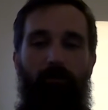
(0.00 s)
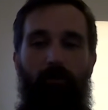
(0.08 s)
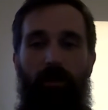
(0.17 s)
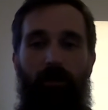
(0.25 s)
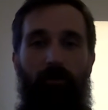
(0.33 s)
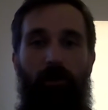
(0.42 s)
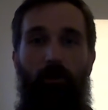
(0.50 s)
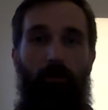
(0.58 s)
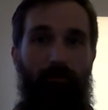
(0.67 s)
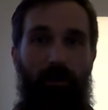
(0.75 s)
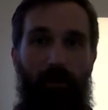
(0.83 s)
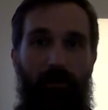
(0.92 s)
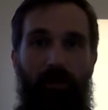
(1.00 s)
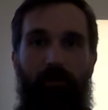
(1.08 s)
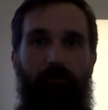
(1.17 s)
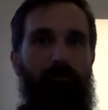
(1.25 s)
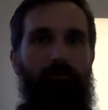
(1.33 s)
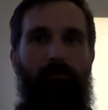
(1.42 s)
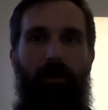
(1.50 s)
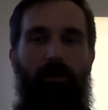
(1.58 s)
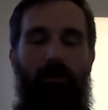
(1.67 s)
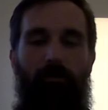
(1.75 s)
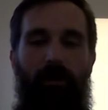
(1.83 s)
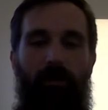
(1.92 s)
we don't know of yet that might
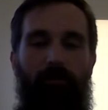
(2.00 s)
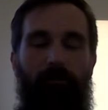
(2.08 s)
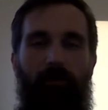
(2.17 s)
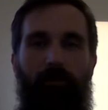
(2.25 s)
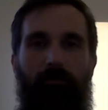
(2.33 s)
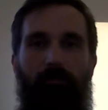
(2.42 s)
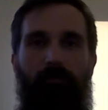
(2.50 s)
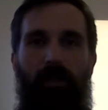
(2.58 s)
come down the road.